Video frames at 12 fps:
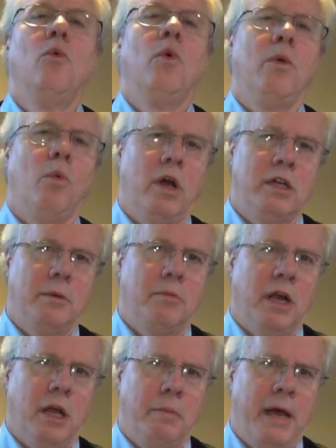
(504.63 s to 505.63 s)
we want to
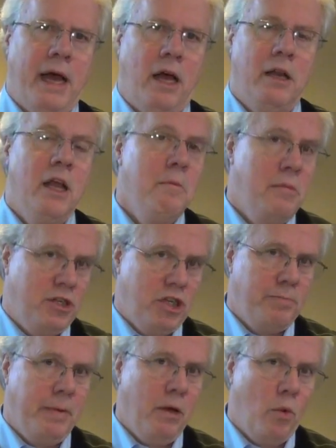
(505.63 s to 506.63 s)
bring about. But
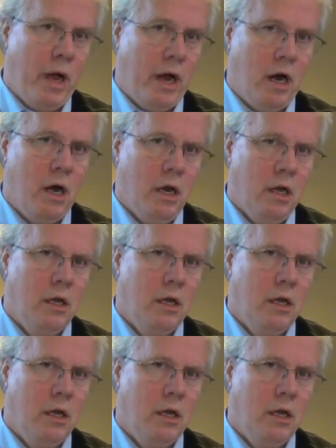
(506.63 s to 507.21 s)
just be aware